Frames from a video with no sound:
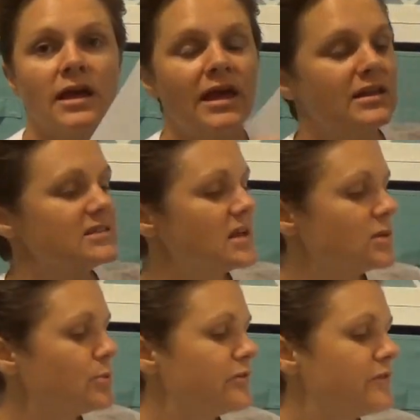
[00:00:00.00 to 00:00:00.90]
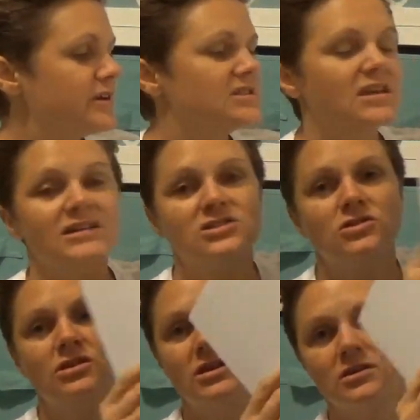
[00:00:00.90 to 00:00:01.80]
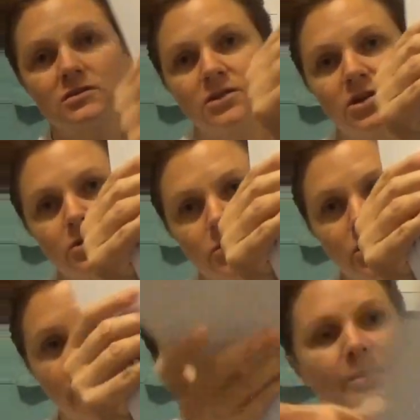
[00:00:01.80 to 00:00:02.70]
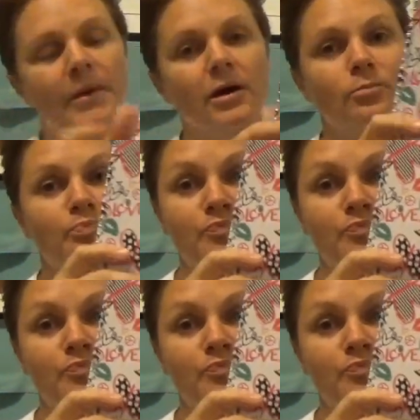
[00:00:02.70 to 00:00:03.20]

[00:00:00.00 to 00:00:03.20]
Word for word: And it's got the perforated side so you can, you know, you can rip them out.